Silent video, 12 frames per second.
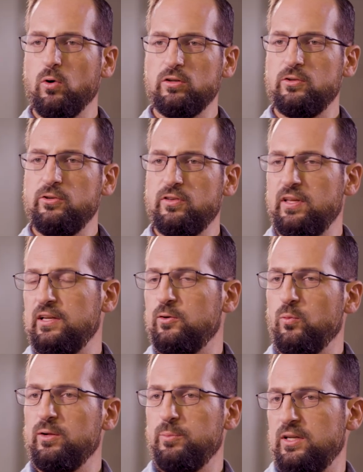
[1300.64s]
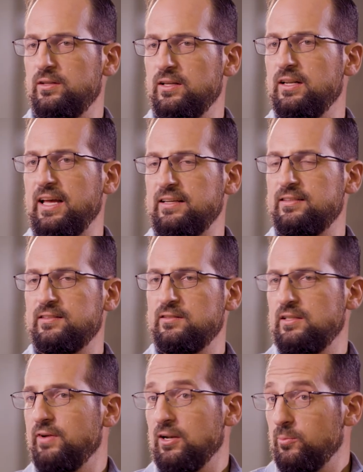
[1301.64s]
what do you think will be the next
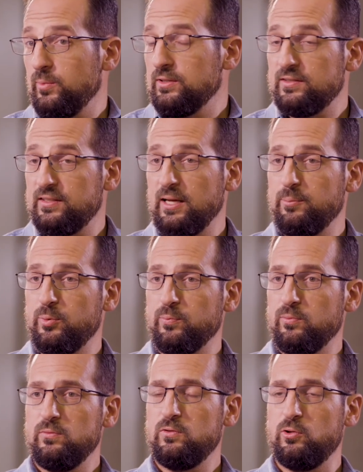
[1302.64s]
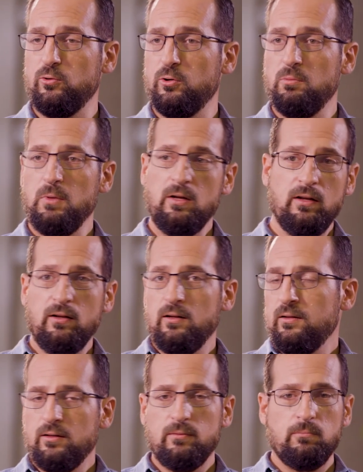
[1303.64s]
development step to,
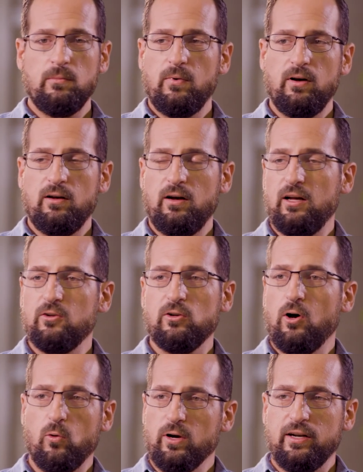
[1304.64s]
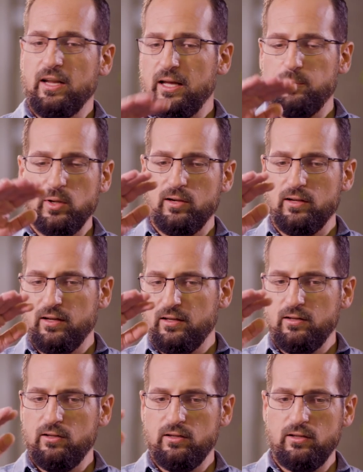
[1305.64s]
I don't know, enable
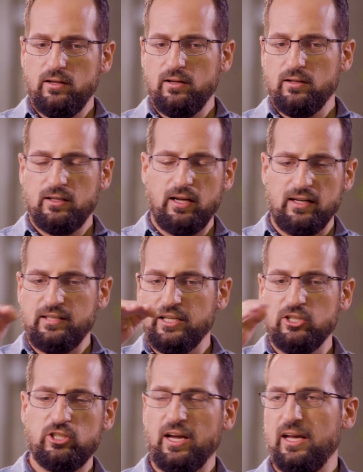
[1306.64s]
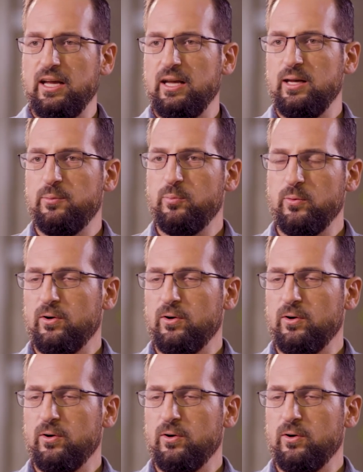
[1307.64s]
a cutting shape